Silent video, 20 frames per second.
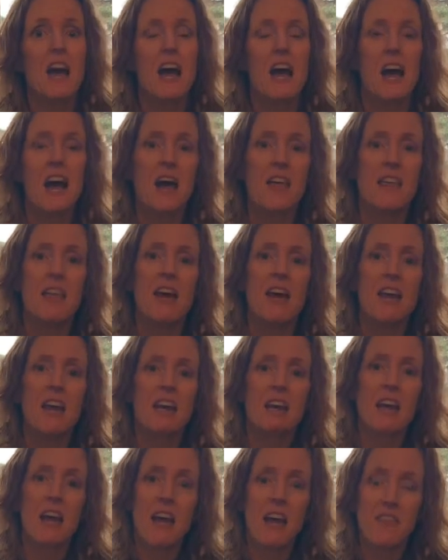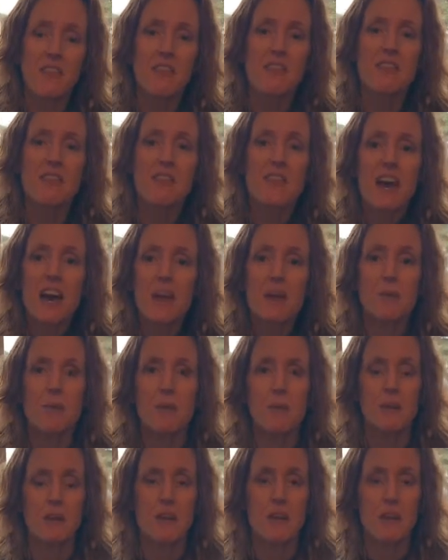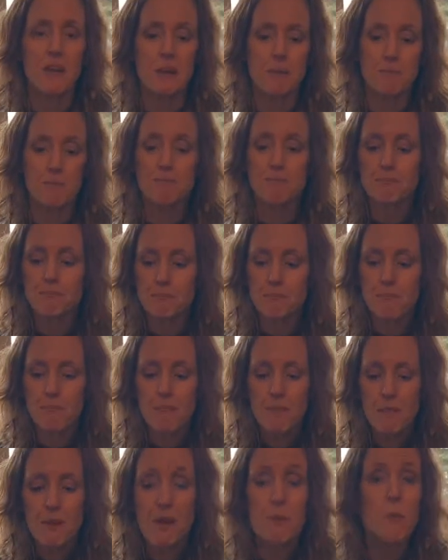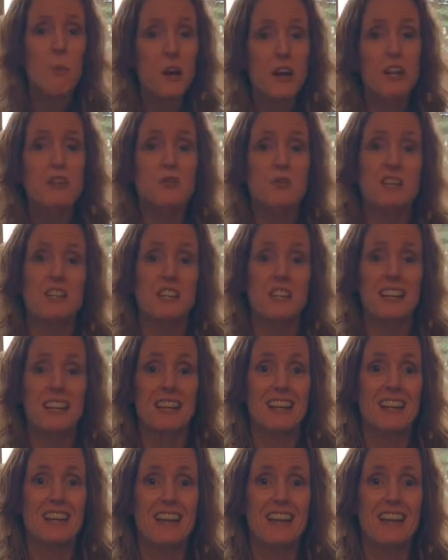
And then we become more interested